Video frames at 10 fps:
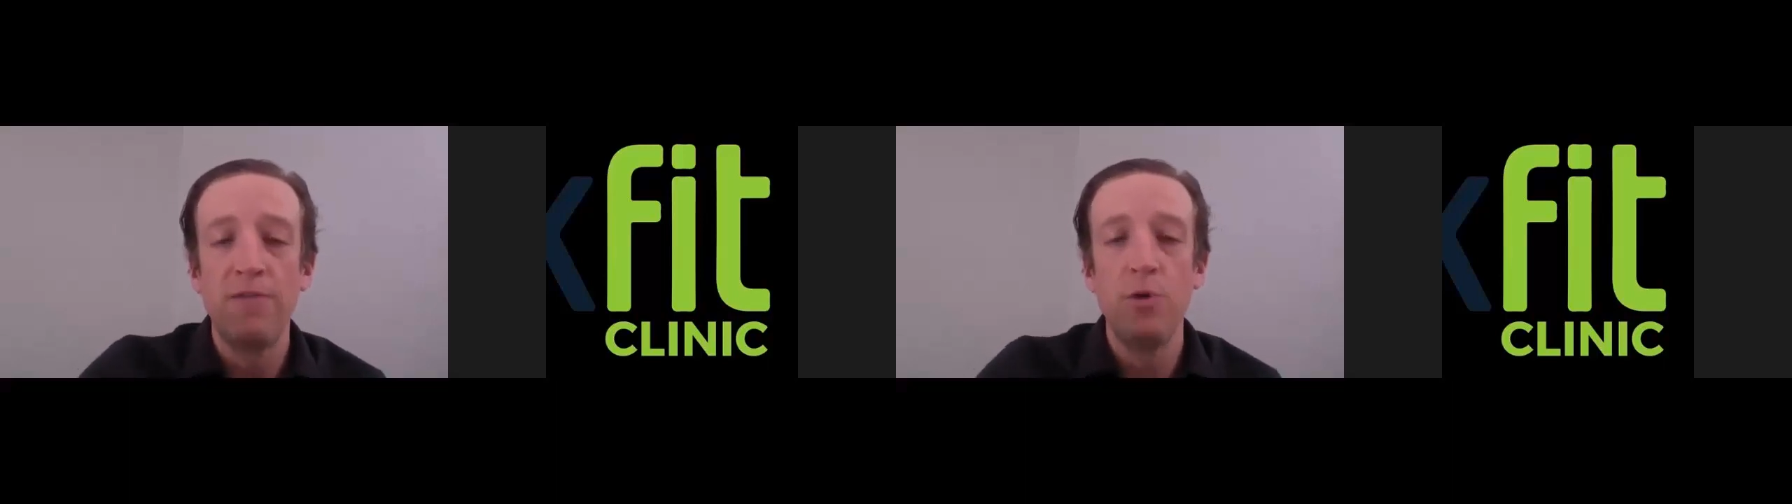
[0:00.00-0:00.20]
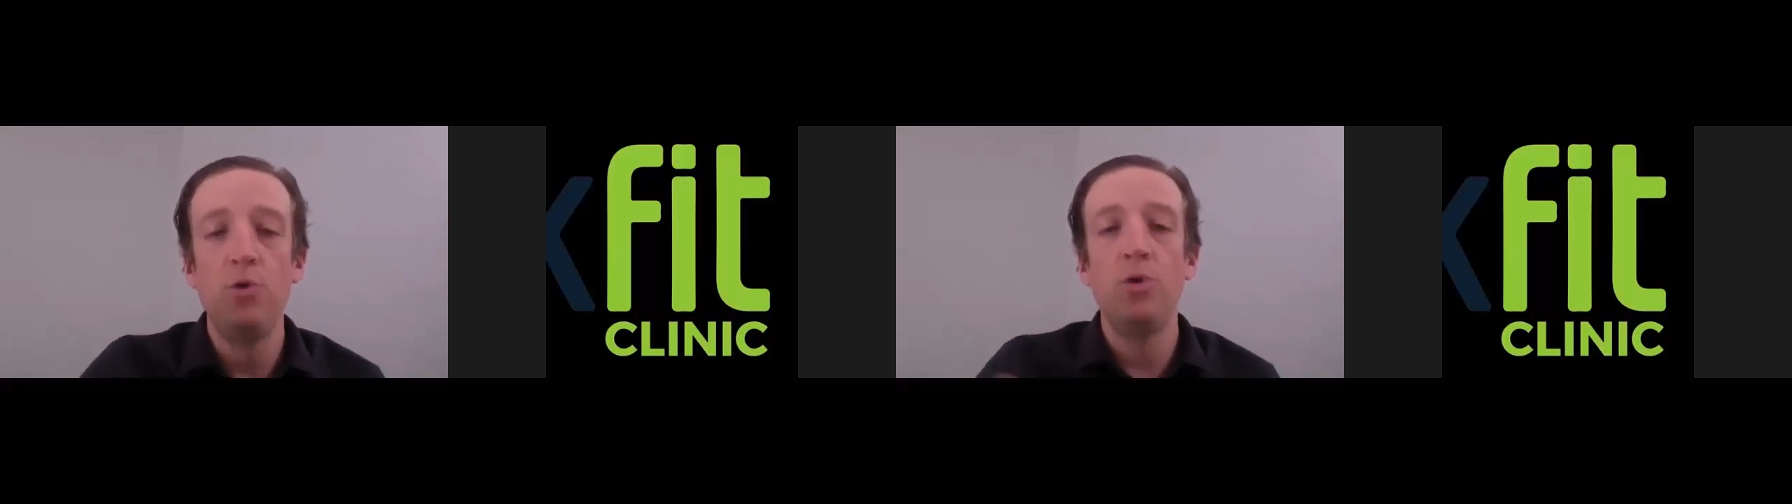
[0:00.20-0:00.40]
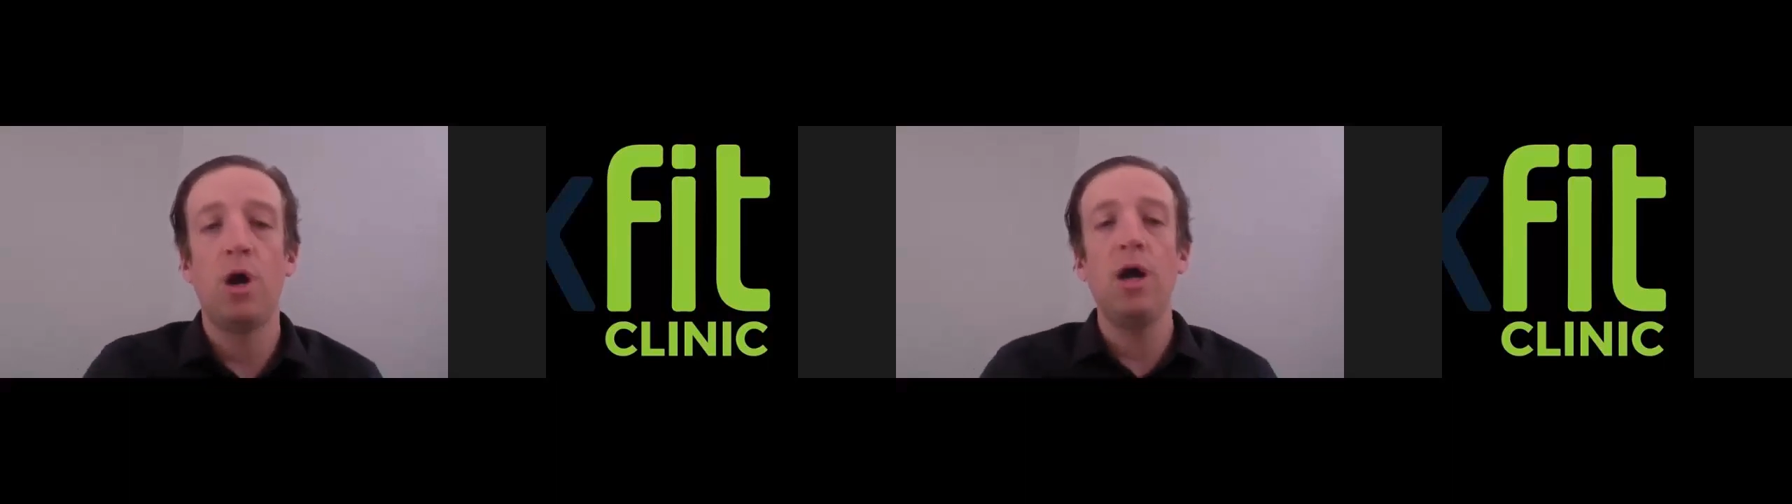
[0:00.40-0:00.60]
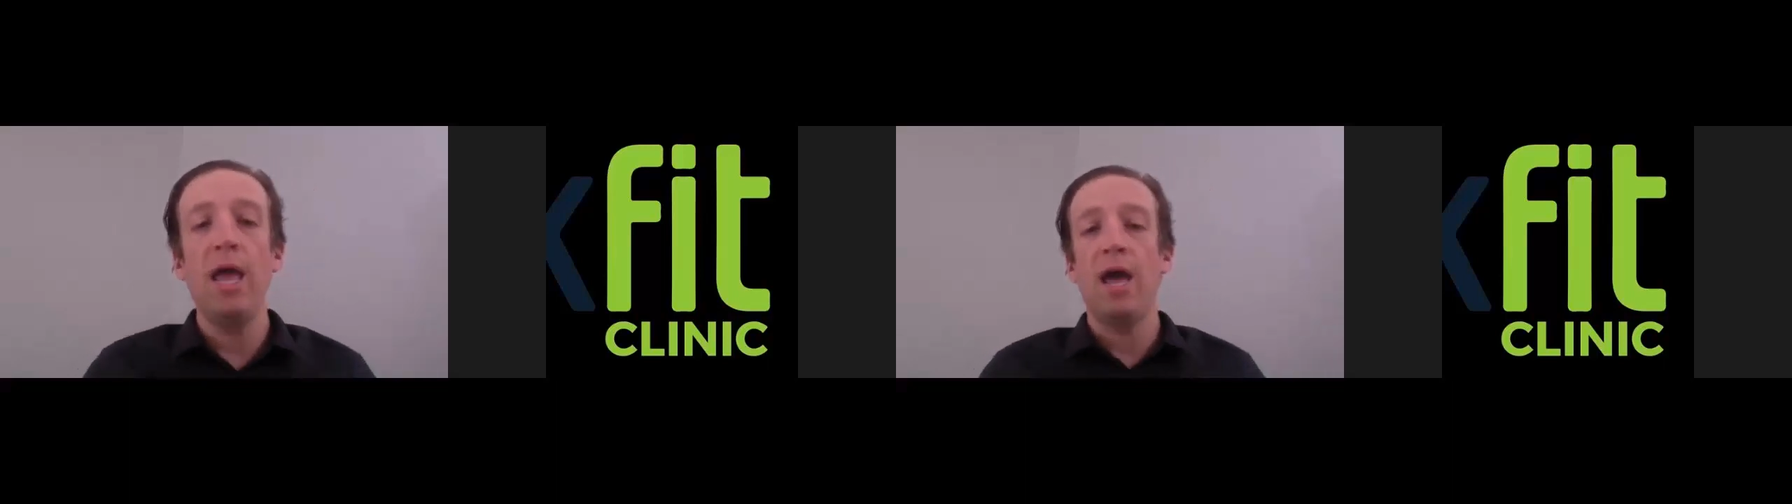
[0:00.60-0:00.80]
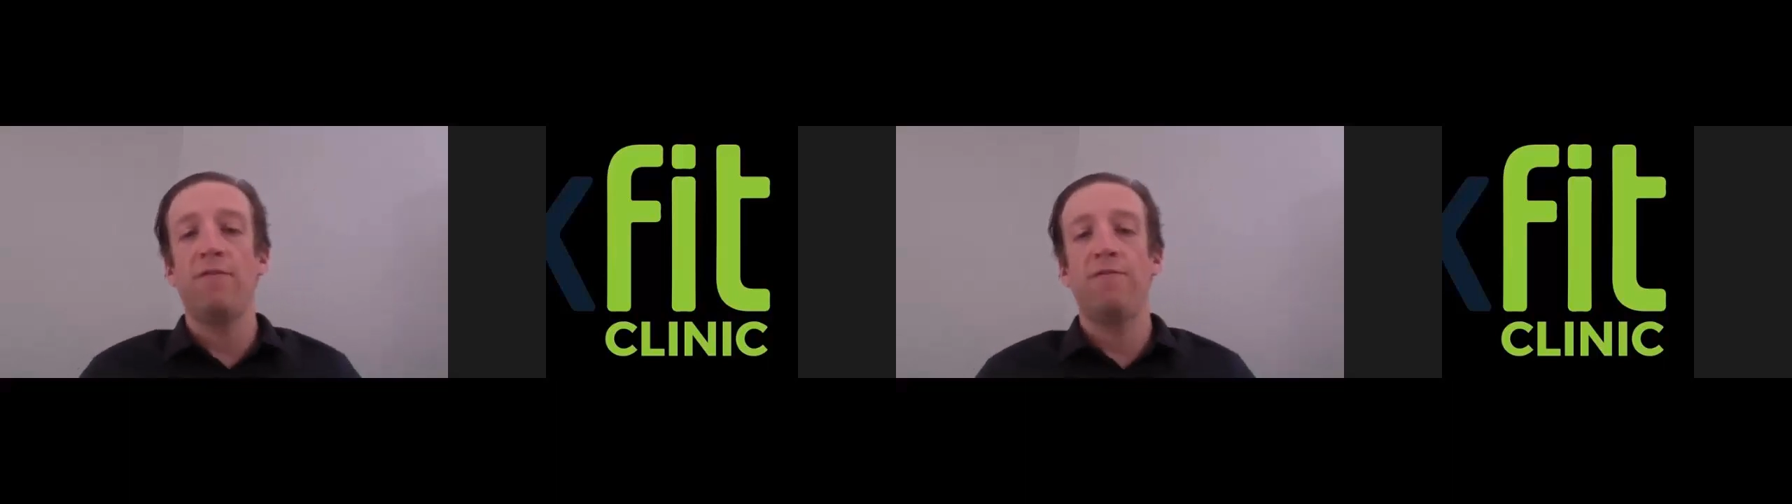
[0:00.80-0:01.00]
you do not
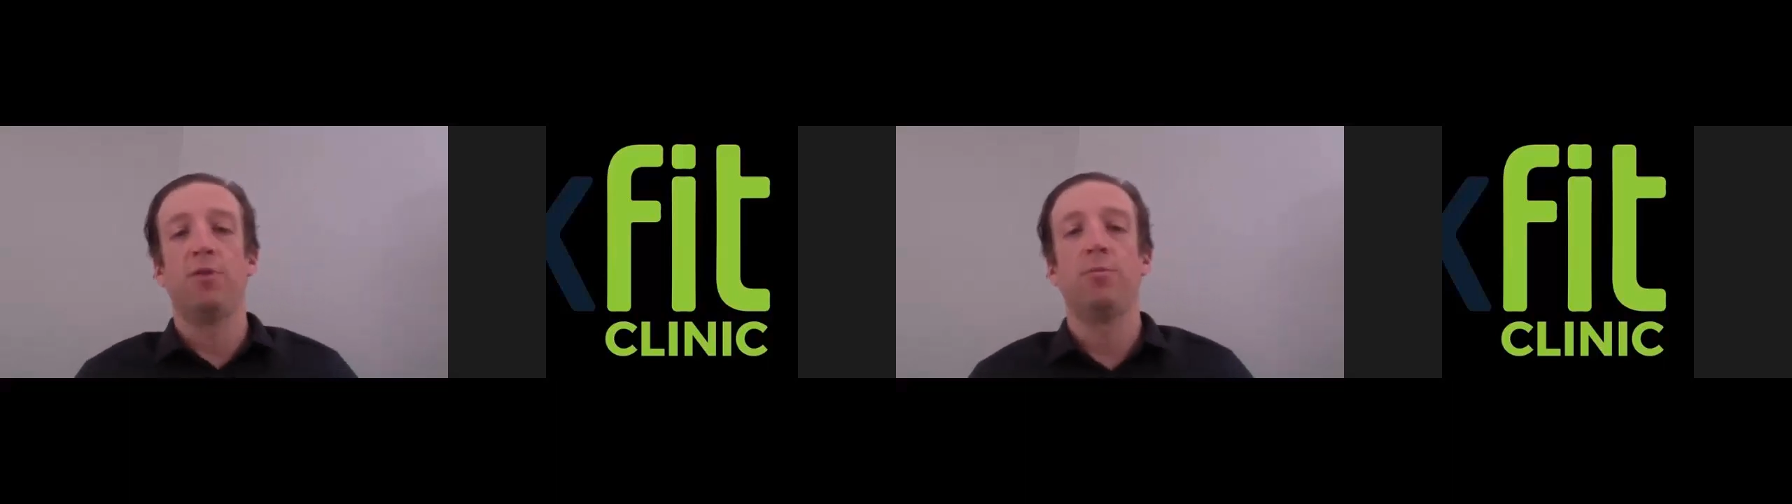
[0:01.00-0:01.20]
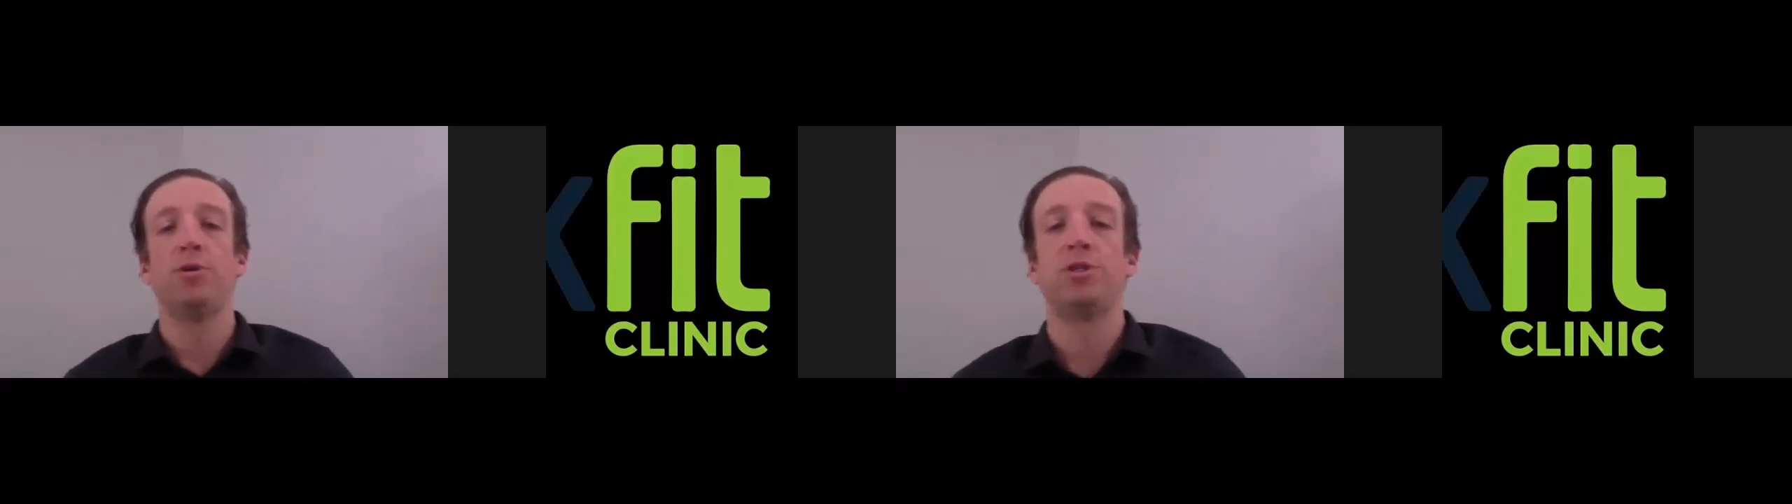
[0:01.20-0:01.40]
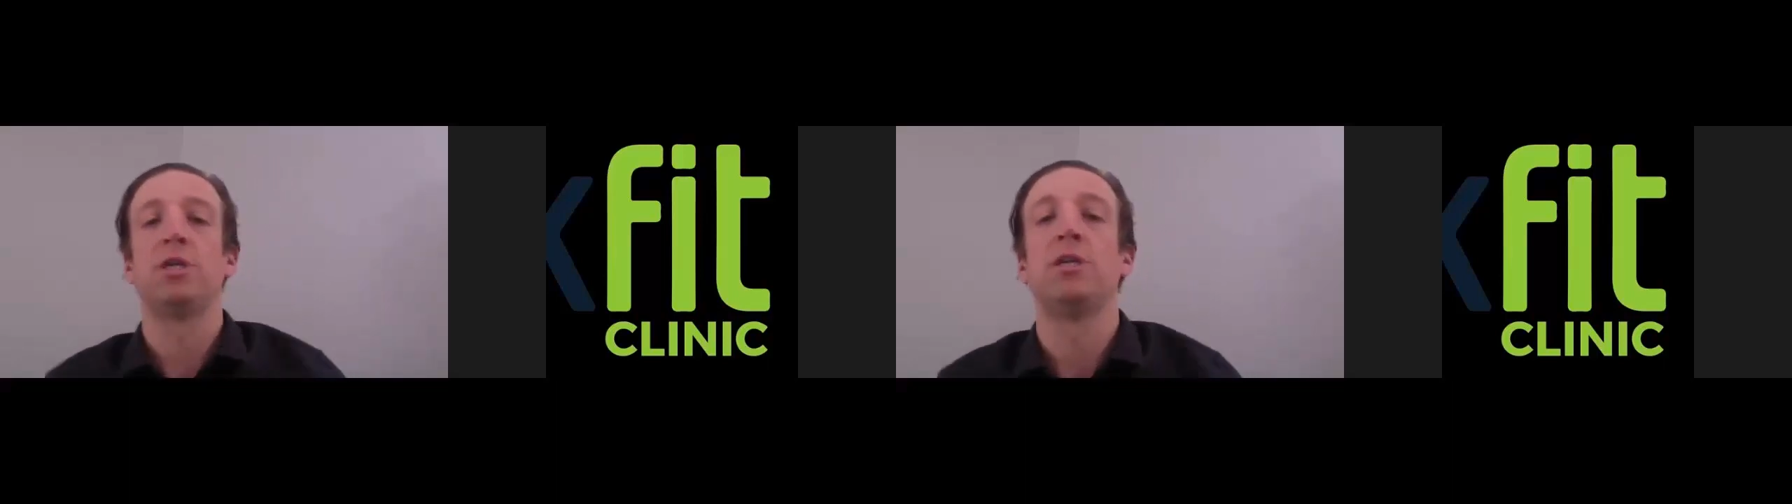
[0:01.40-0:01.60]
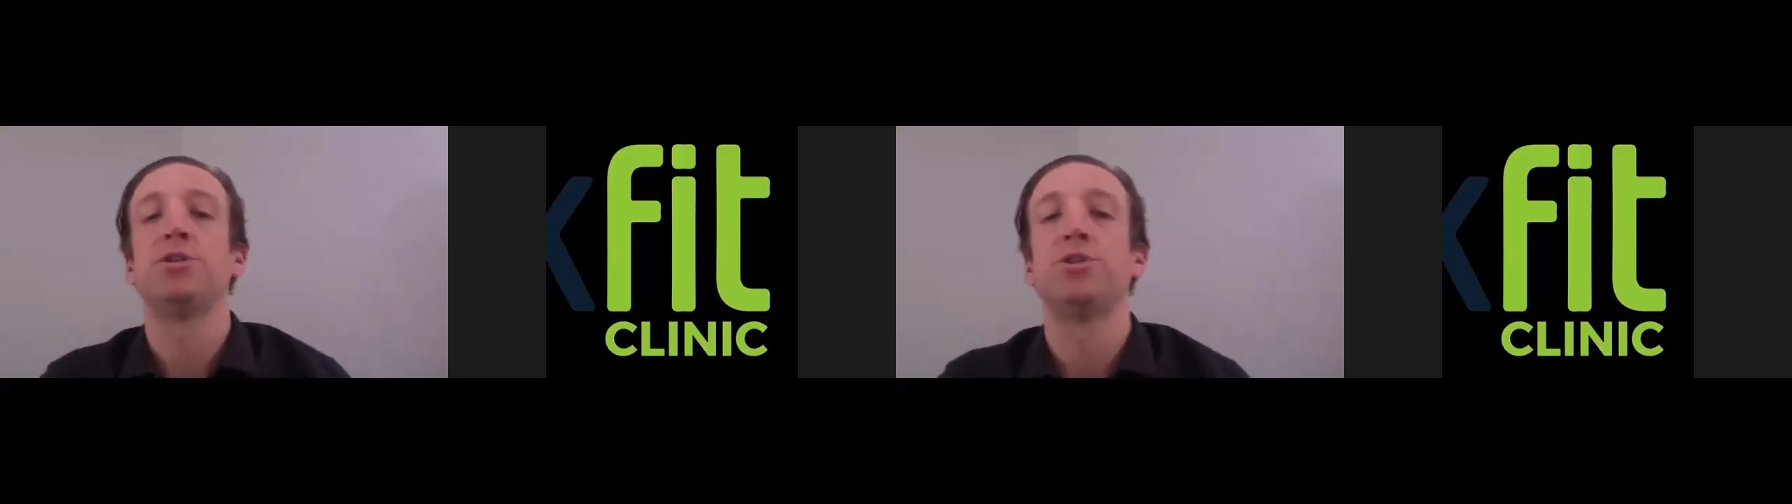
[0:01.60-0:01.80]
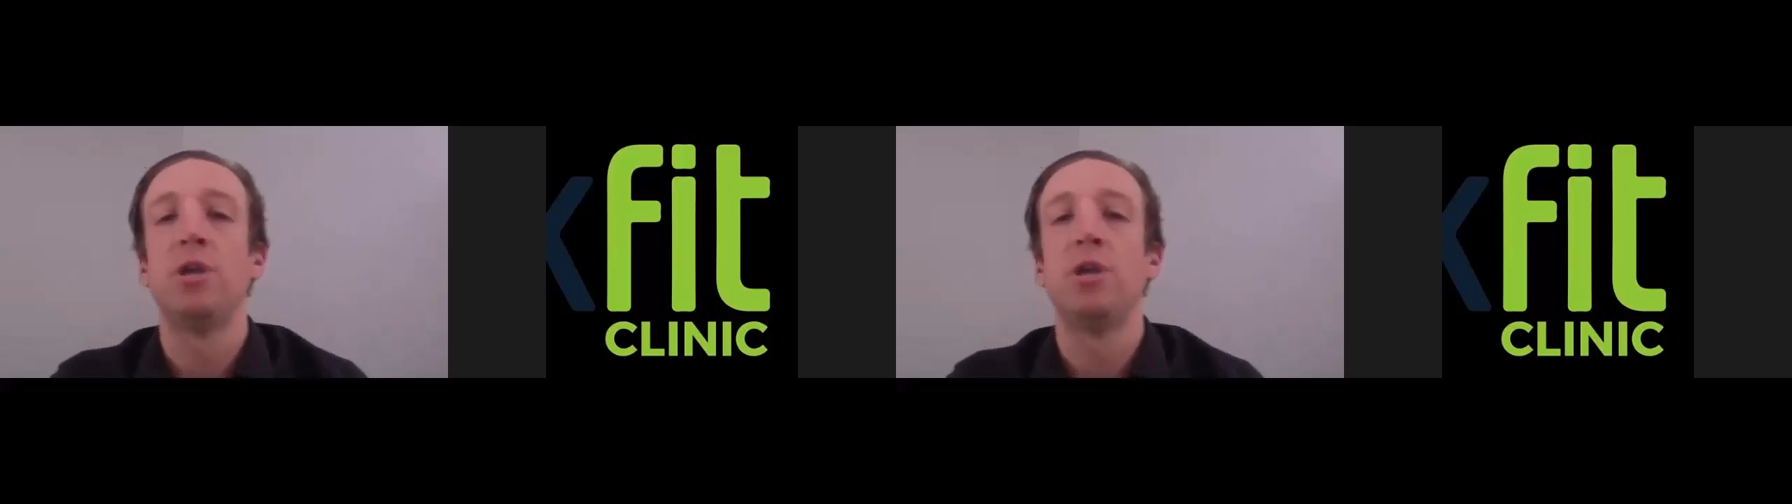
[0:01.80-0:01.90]
have an emergent condition